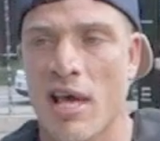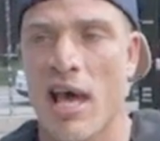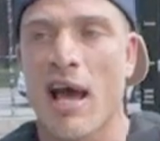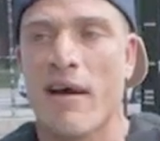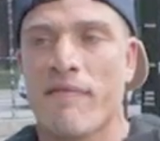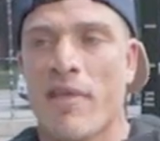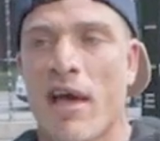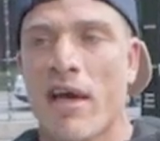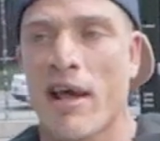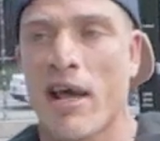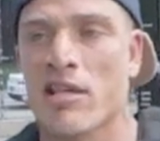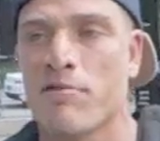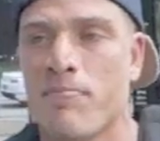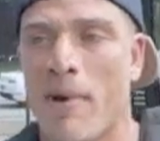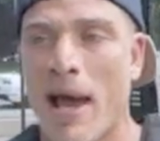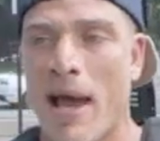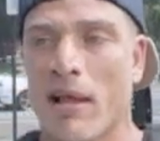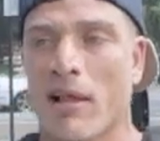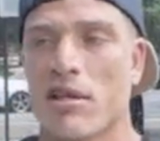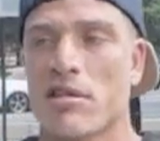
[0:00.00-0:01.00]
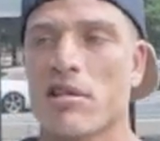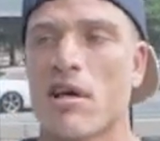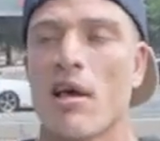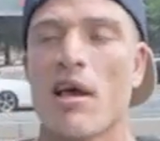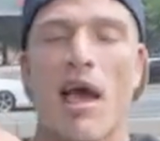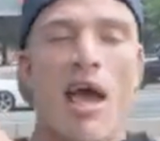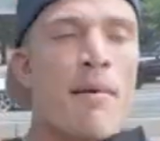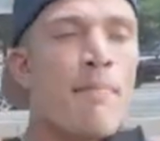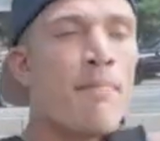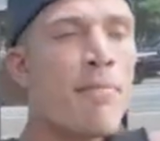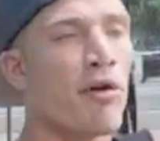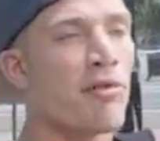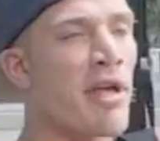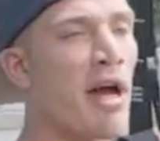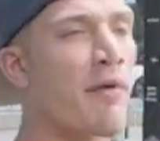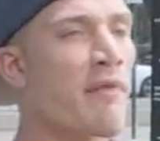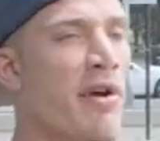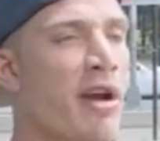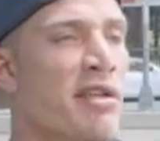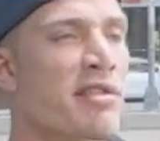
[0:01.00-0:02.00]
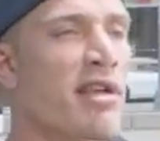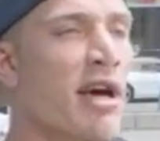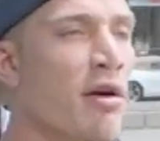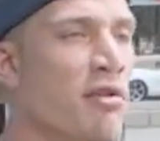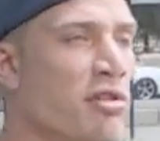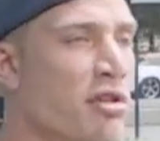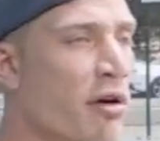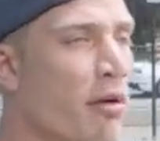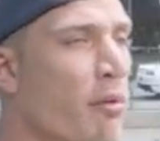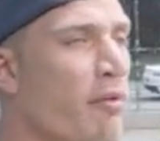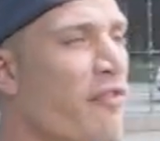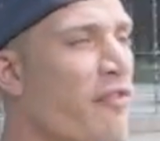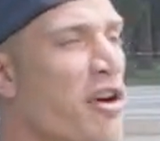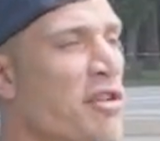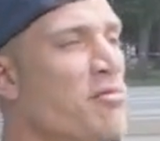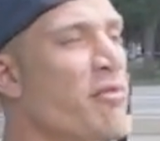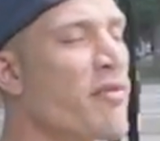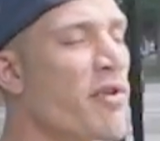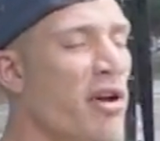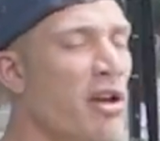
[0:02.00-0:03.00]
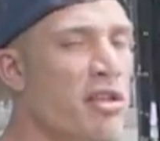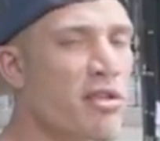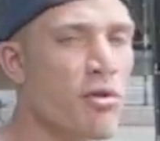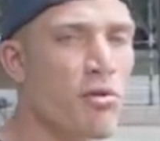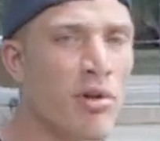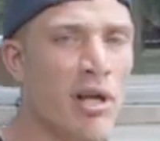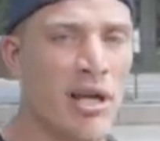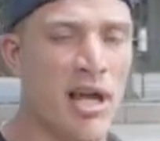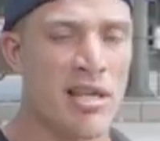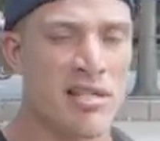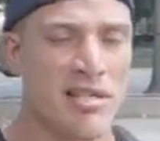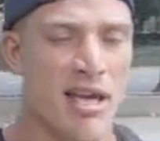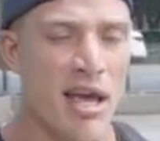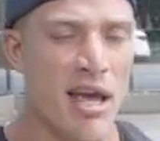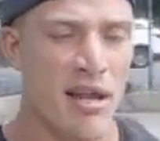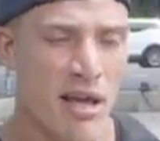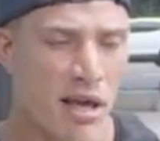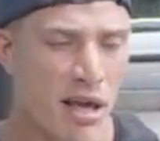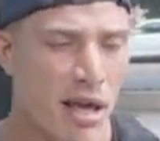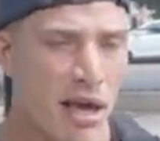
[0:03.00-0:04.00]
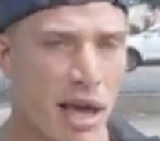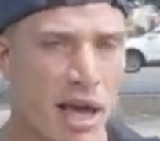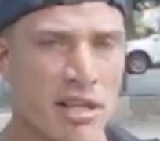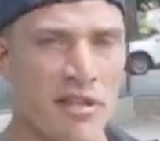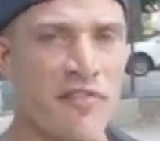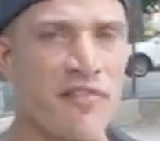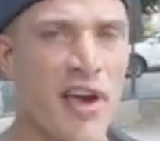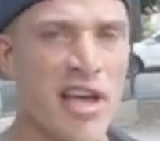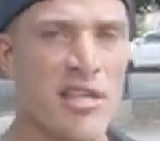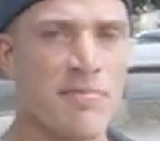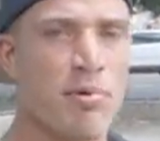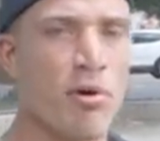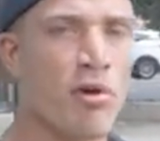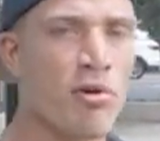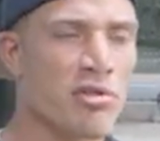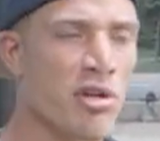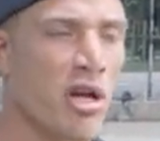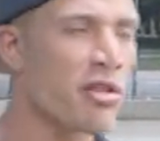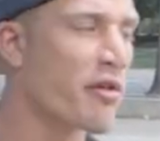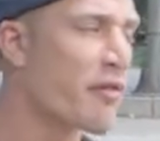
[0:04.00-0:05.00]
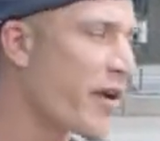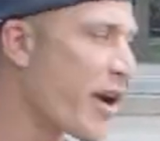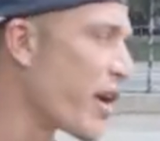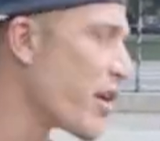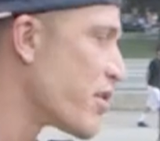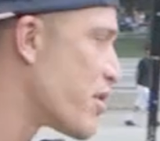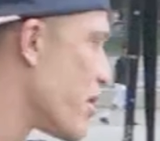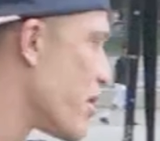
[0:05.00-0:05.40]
to have that nice balance and build that rear delt. So first move we're gonna do, like I said, is face pulls on the rings.